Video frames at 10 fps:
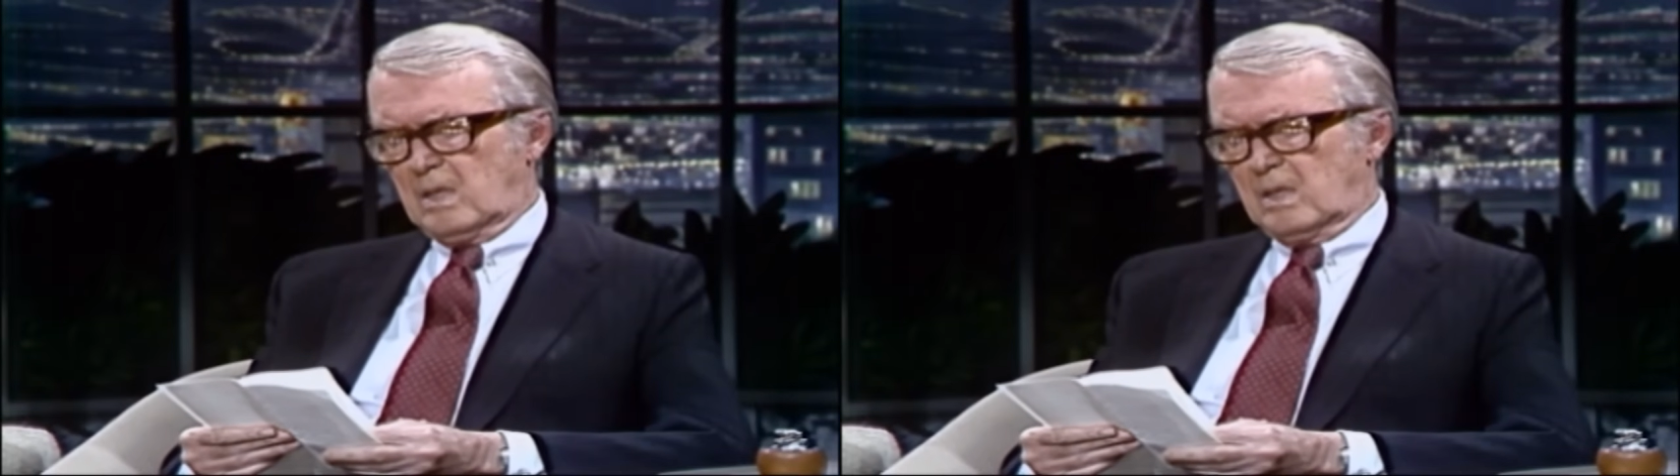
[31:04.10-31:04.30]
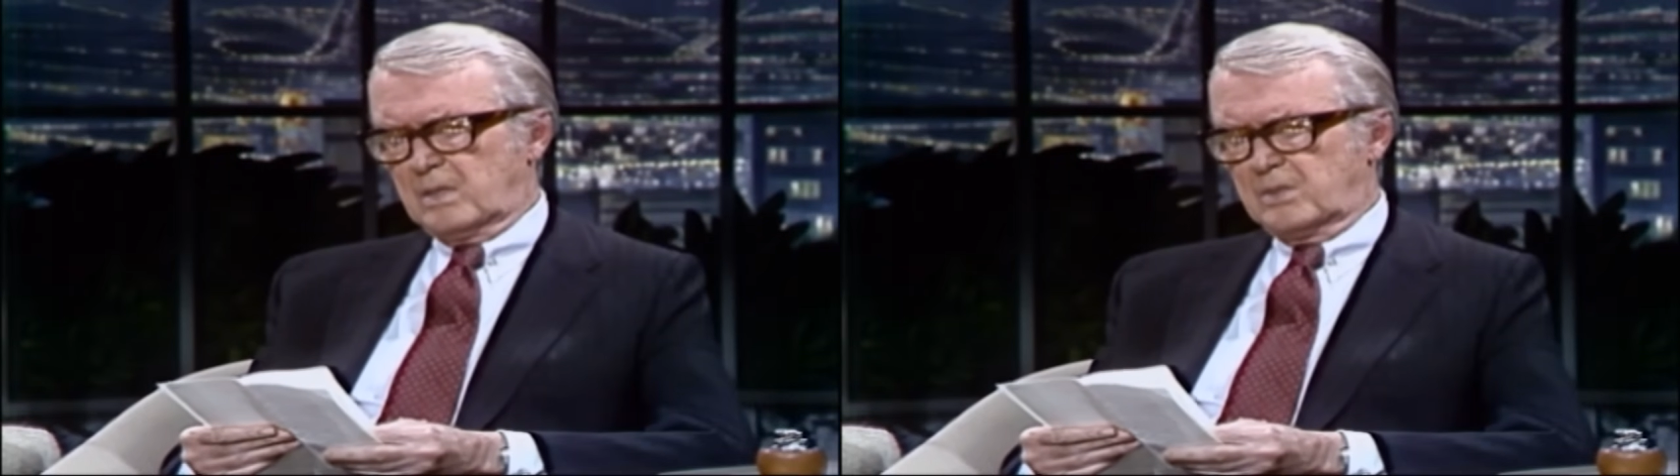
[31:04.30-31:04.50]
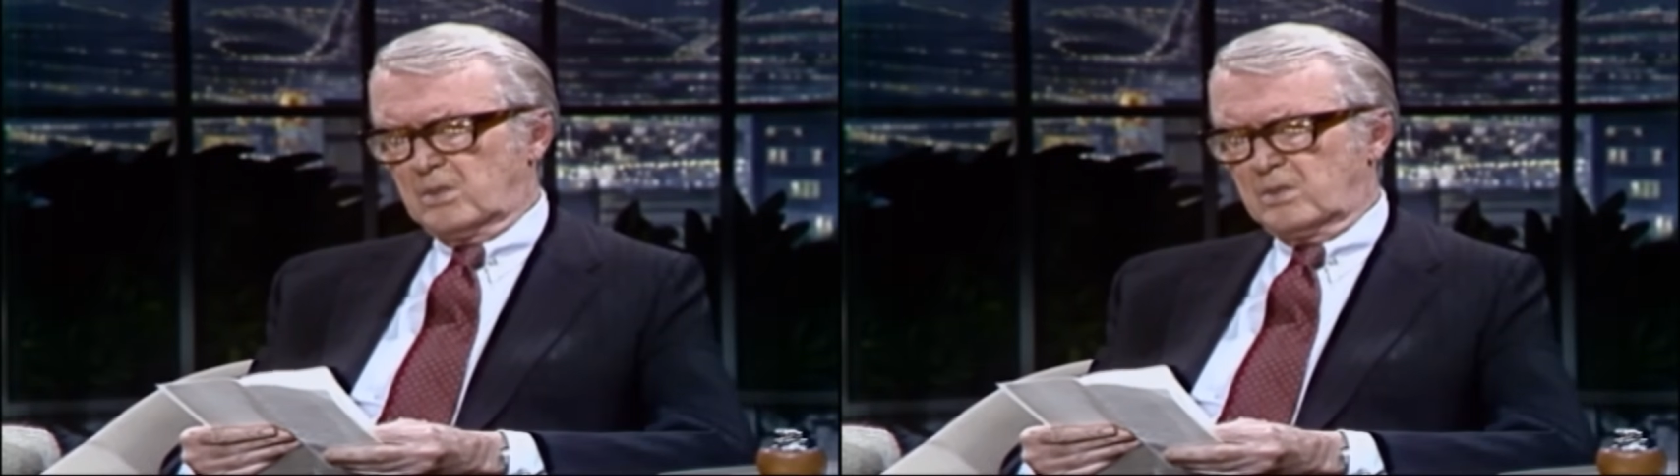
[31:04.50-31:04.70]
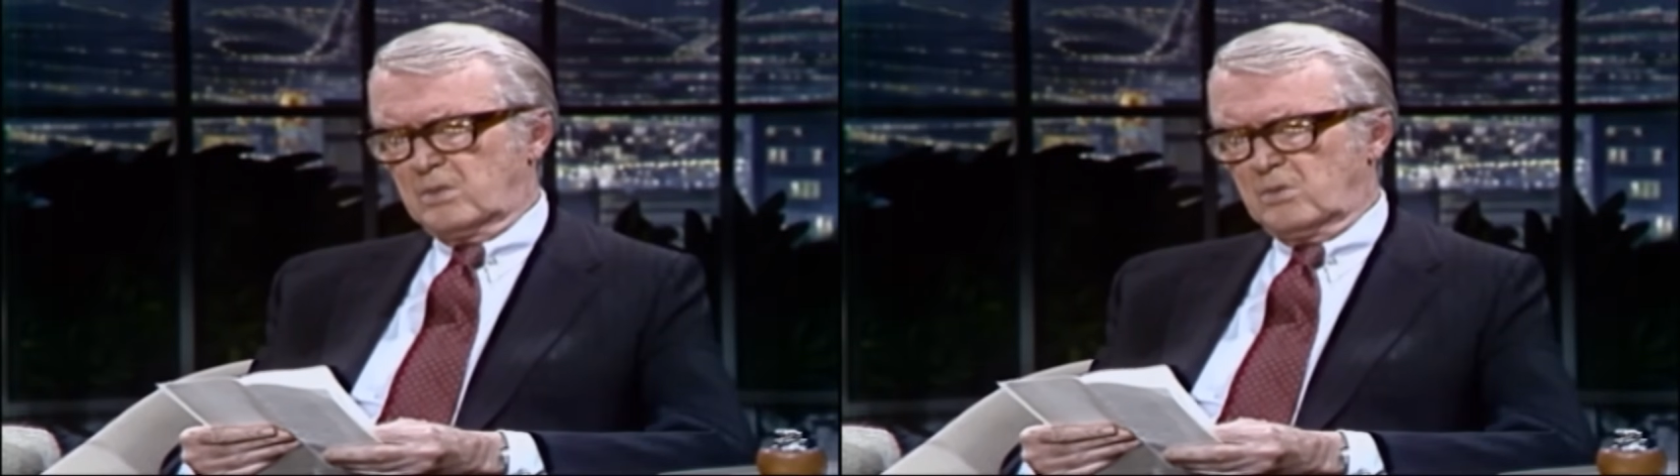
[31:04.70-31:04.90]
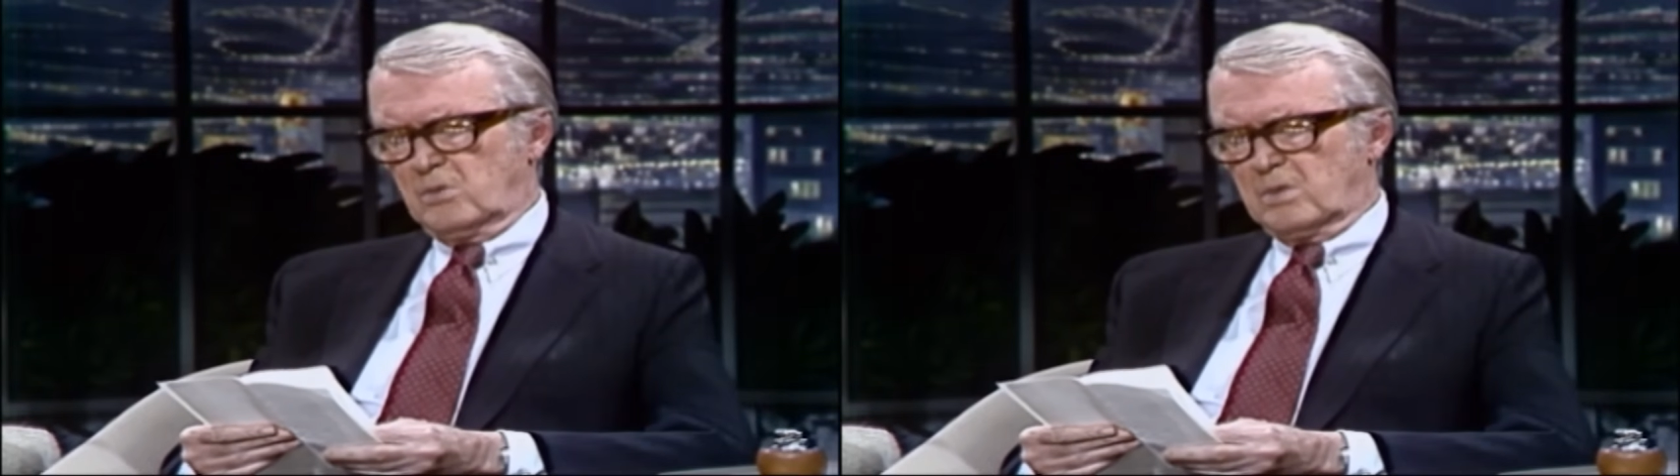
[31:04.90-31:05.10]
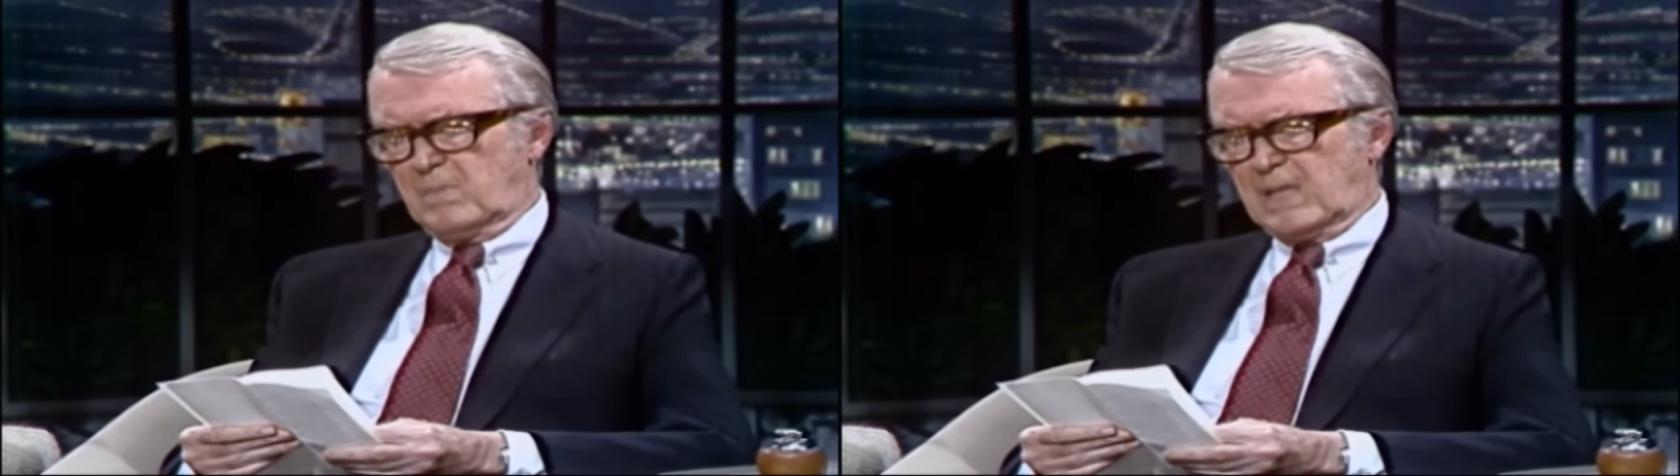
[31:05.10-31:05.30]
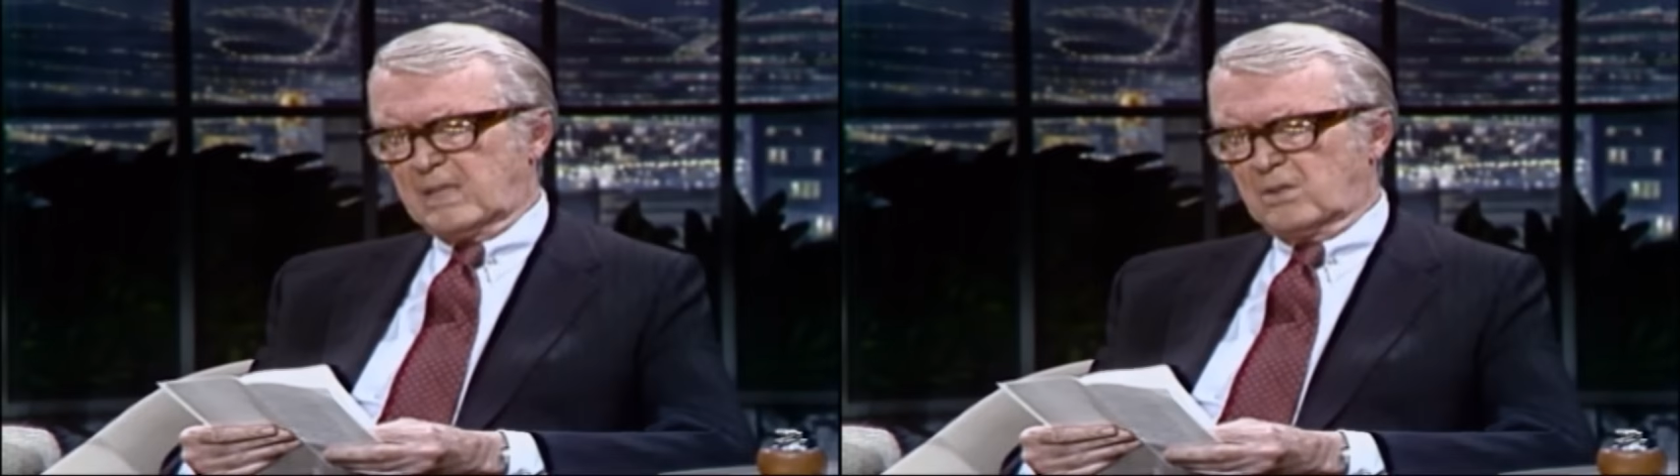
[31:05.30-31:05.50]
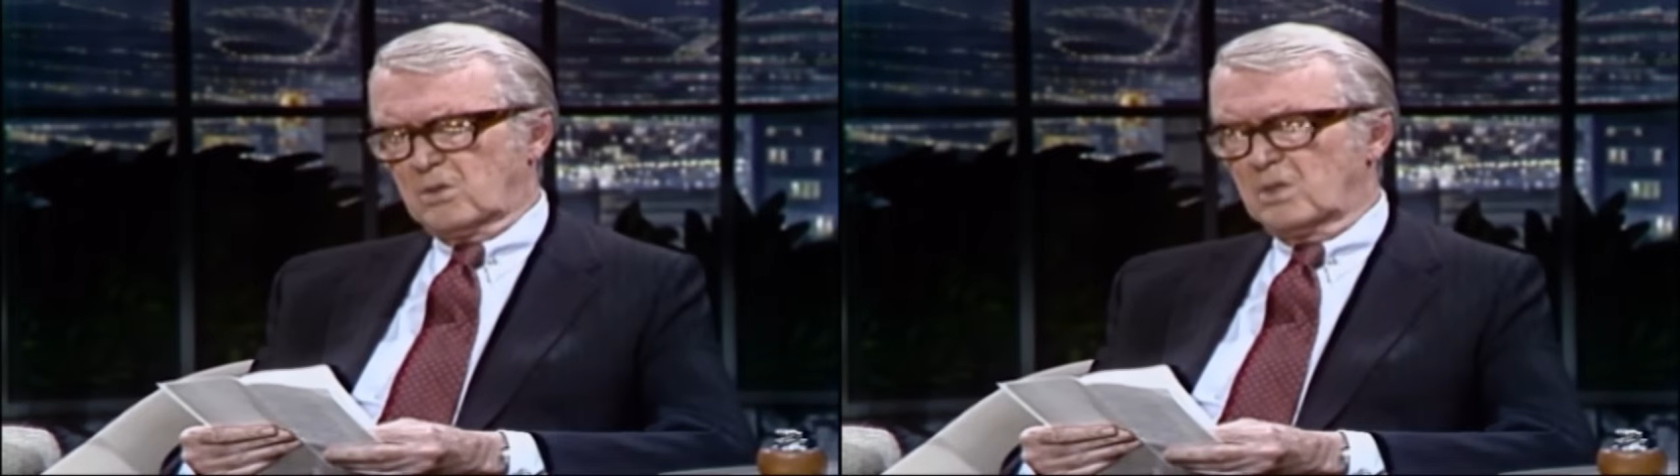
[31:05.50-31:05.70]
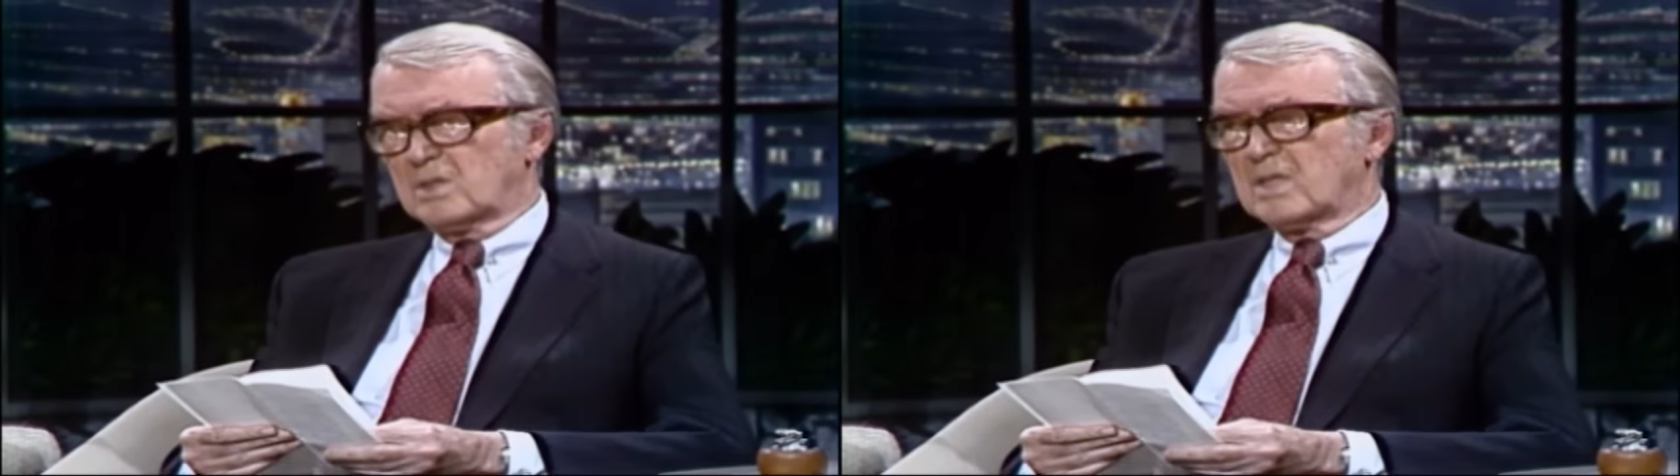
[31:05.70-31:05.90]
It didn't do them any good.